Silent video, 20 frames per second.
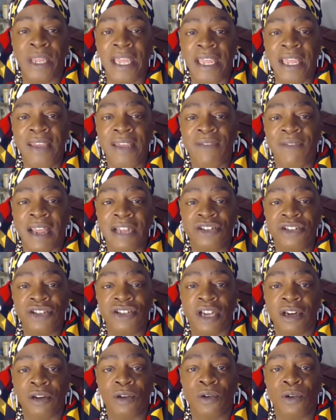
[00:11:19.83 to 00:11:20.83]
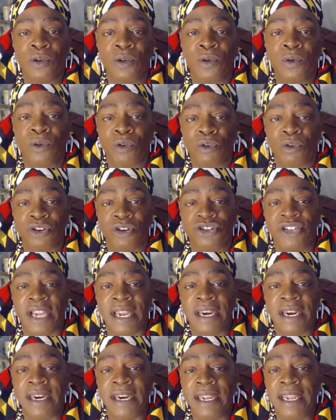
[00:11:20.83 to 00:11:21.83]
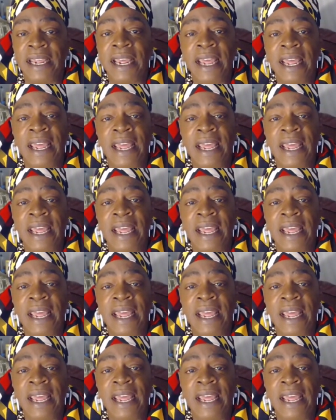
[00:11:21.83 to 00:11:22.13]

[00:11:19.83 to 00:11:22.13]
evangelical Christianity,